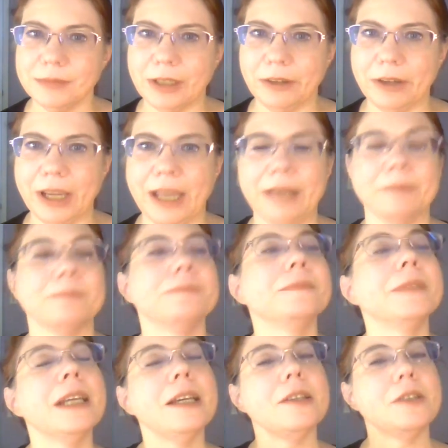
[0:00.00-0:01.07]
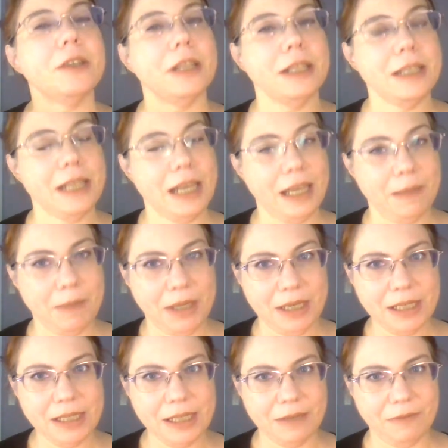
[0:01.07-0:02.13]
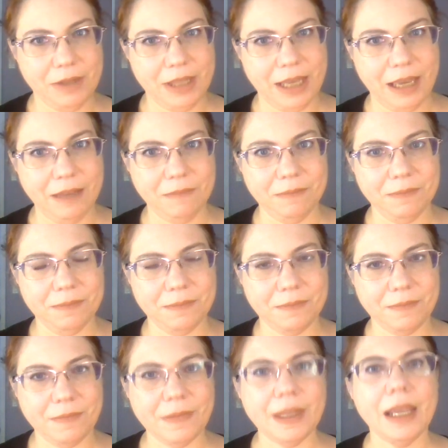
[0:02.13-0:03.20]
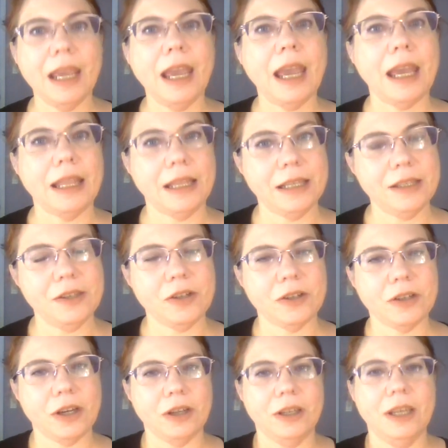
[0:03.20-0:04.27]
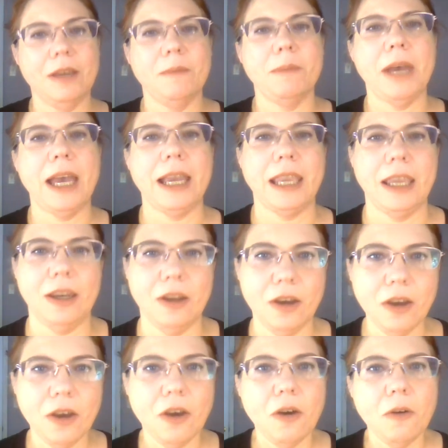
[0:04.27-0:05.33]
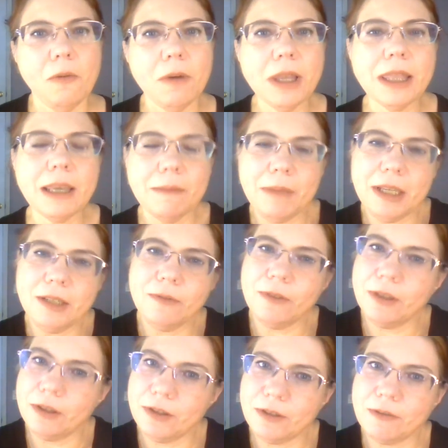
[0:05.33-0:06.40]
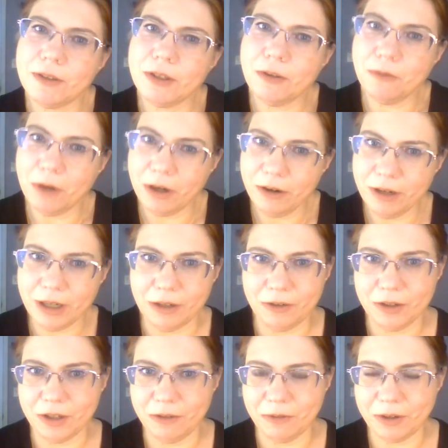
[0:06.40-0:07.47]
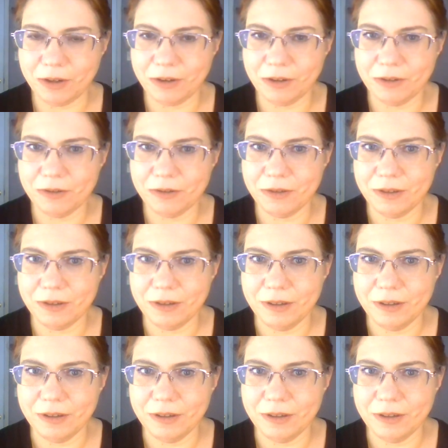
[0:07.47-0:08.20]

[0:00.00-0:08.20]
Okay, so let's take a minute to sit with that and let's start unpacking what that means for those of us who are energy workers.